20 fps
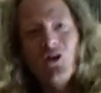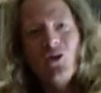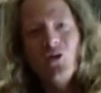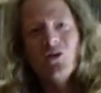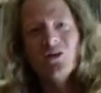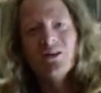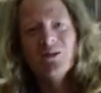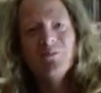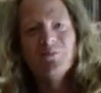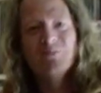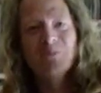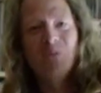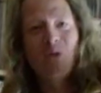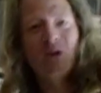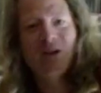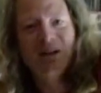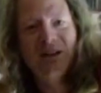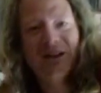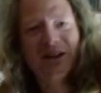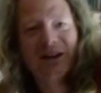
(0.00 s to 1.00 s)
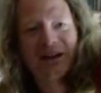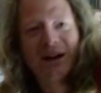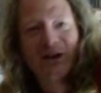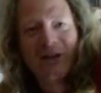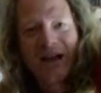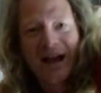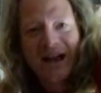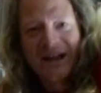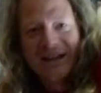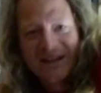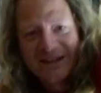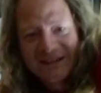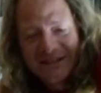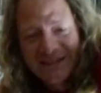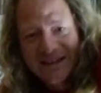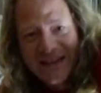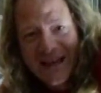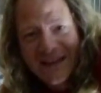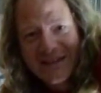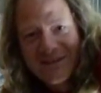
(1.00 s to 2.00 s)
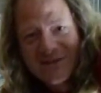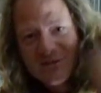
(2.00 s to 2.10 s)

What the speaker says: no. Kalia, you can't,